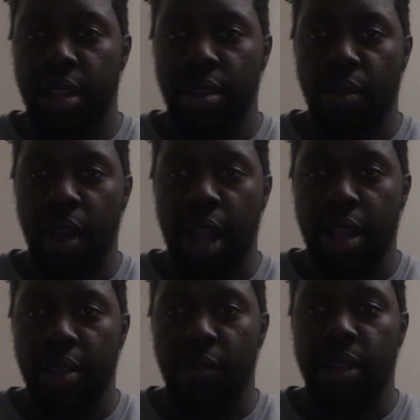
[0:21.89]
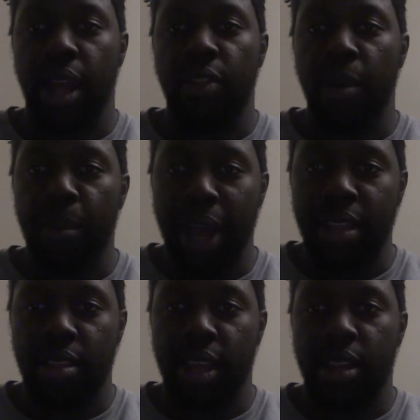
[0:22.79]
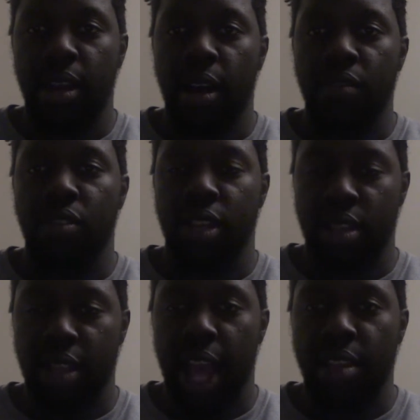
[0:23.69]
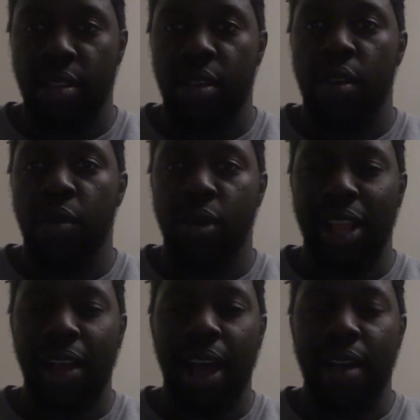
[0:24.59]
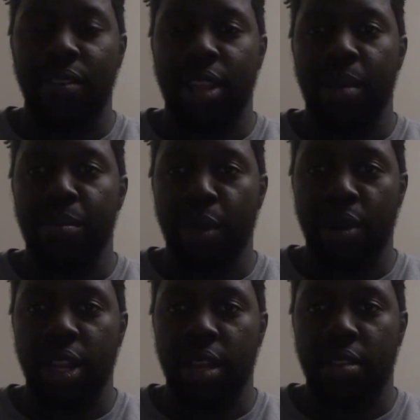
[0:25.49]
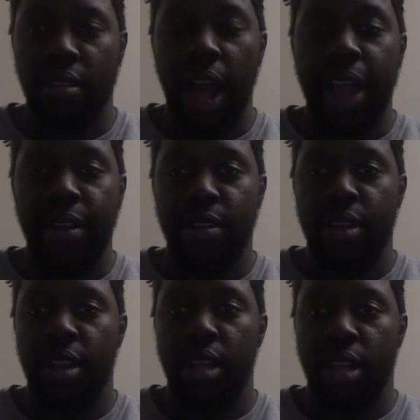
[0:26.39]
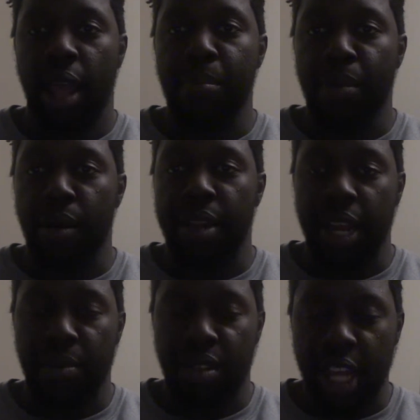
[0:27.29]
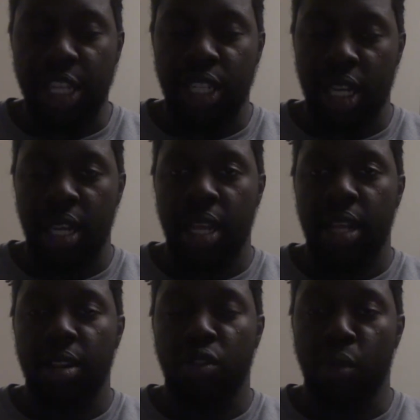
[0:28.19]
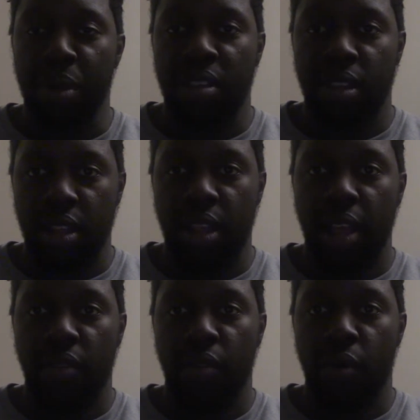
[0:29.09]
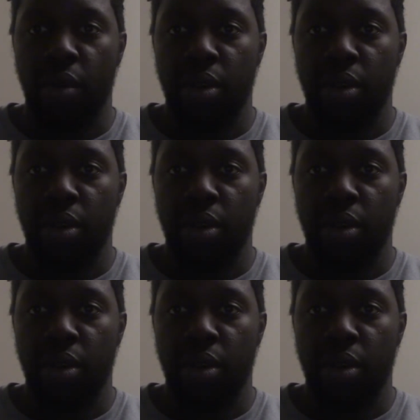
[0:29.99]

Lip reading: right? Without the mindset of success, without having that burning desire, that burning obsession to be successful,